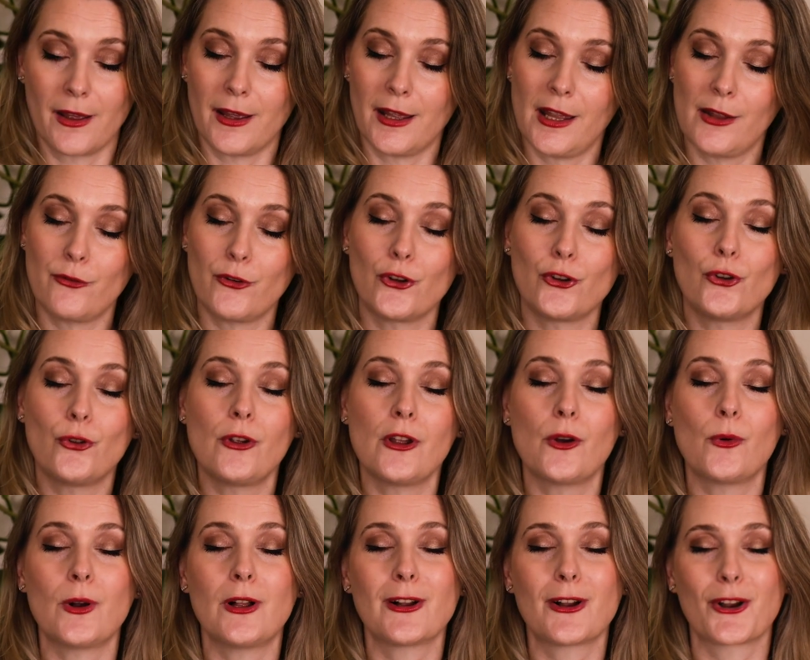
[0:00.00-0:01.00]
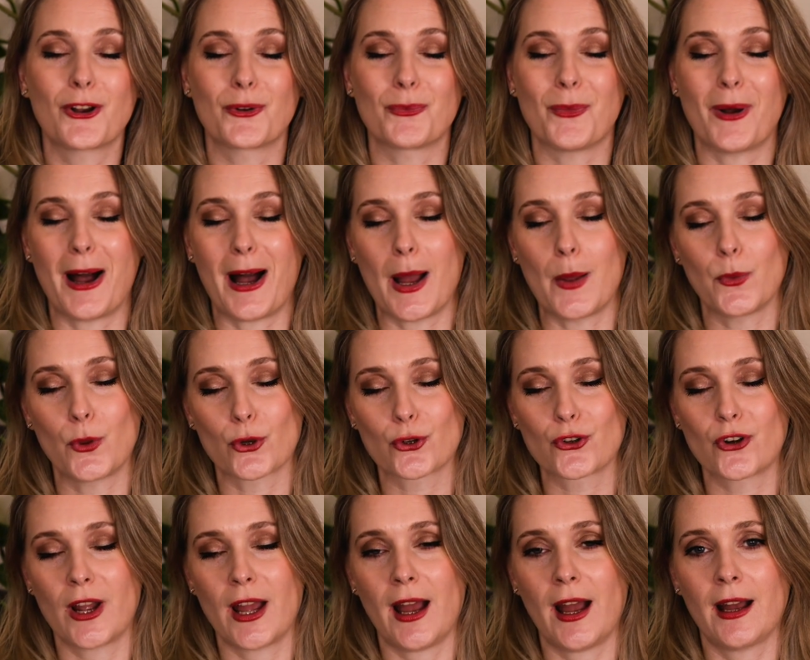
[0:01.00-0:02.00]
If you're new here, welcome! I'm Dr.
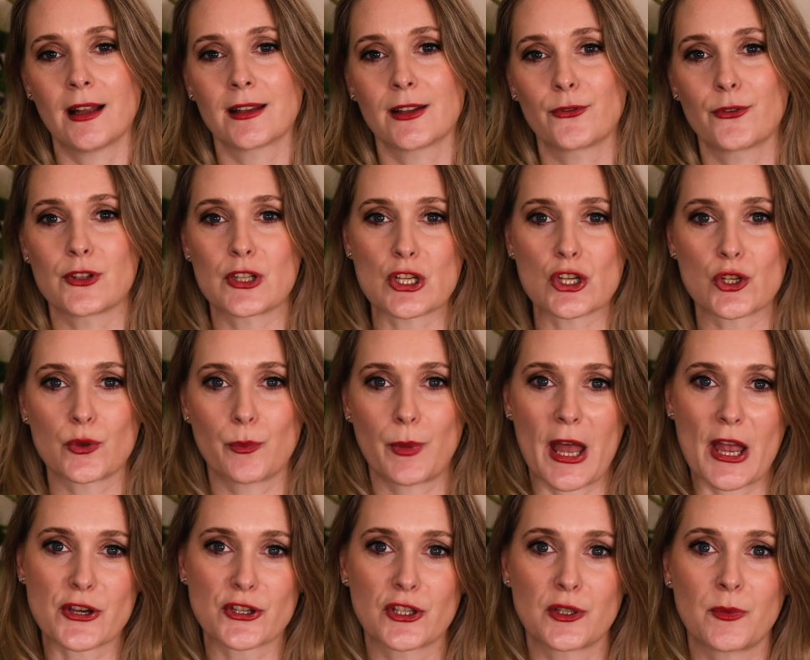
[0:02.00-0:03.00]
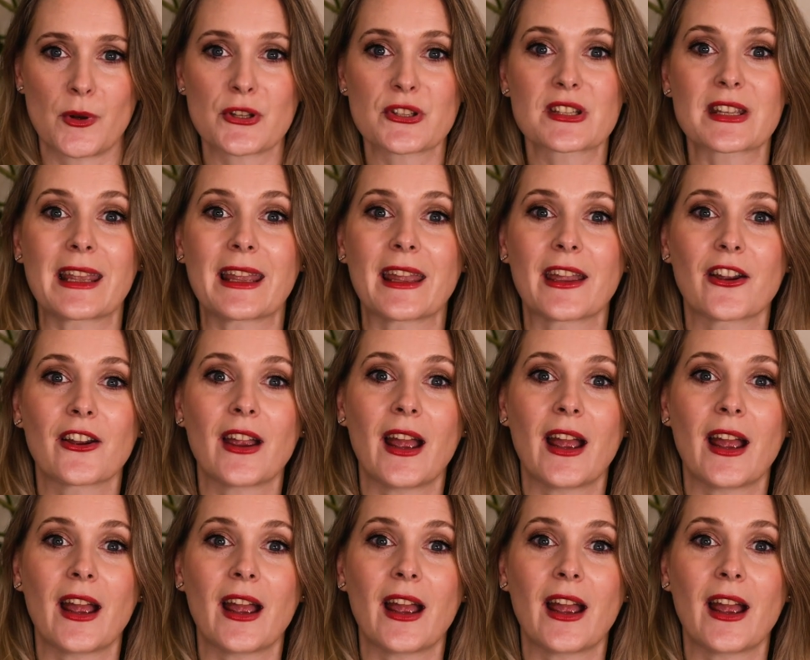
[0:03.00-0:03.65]
Anne, a physician passionate about skincare